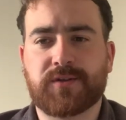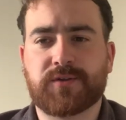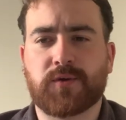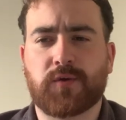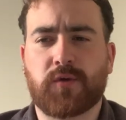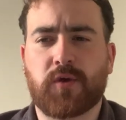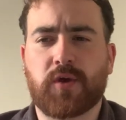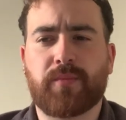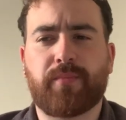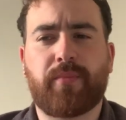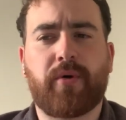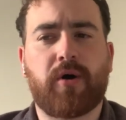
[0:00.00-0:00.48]
to
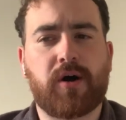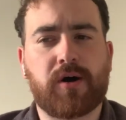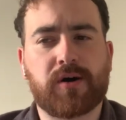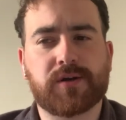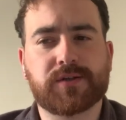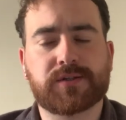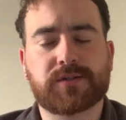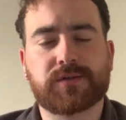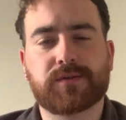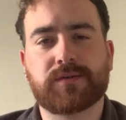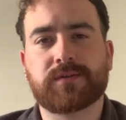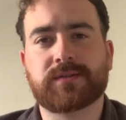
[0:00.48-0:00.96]
the
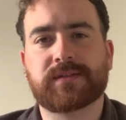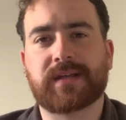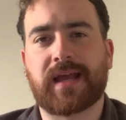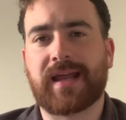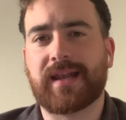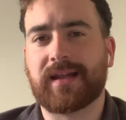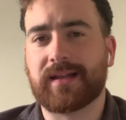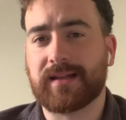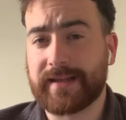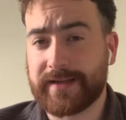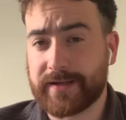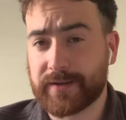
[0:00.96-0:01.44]
apostles
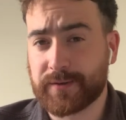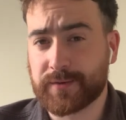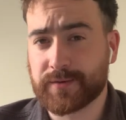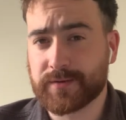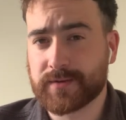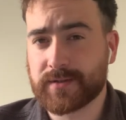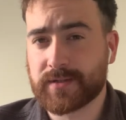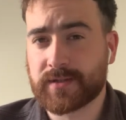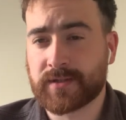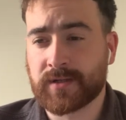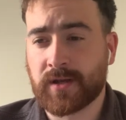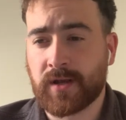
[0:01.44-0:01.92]
and
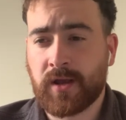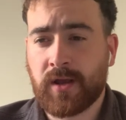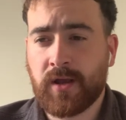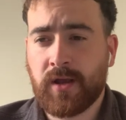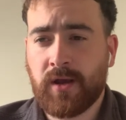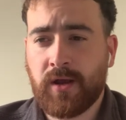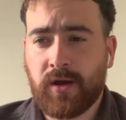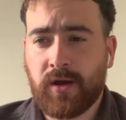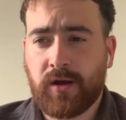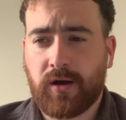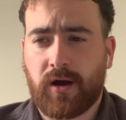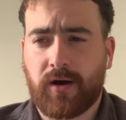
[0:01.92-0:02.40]
leaders
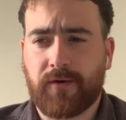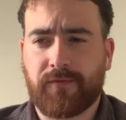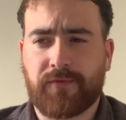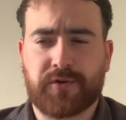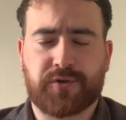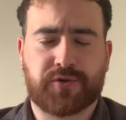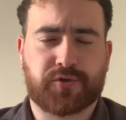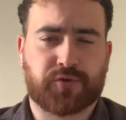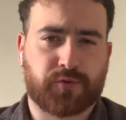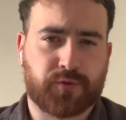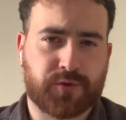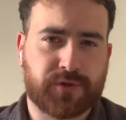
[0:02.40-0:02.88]
of the
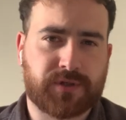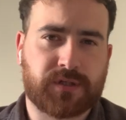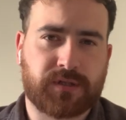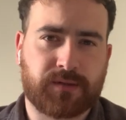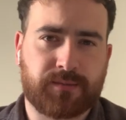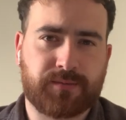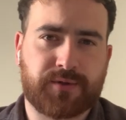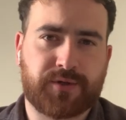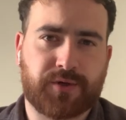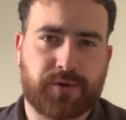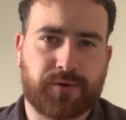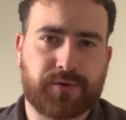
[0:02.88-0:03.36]

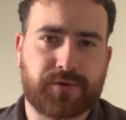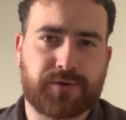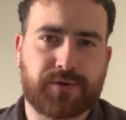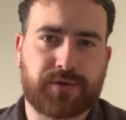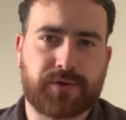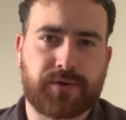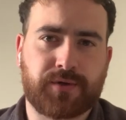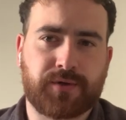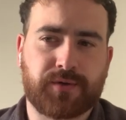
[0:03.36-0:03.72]
Jerusalem church.